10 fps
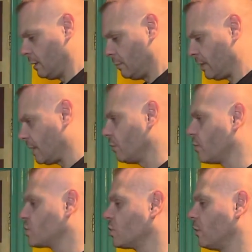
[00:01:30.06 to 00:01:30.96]
pattern on
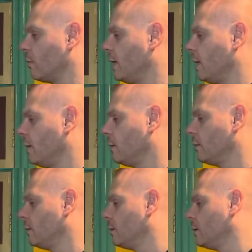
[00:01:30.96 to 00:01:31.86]
the top there,
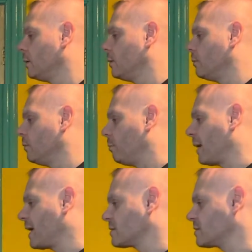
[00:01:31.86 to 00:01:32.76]
with
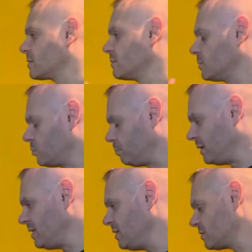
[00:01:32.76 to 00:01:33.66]
bats and
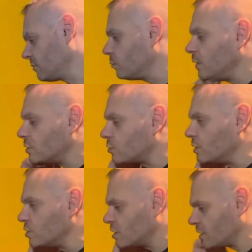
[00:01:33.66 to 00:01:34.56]
bees and weird
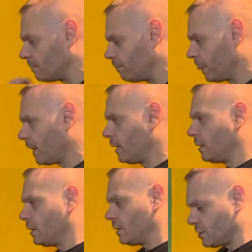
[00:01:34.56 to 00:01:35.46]
creatures.
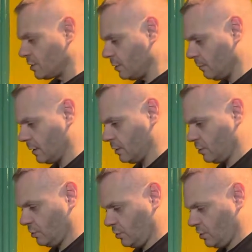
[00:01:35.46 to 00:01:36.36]
So I
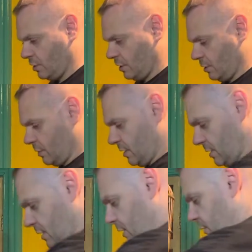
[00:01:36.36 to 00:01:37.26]
shall just turn it on its side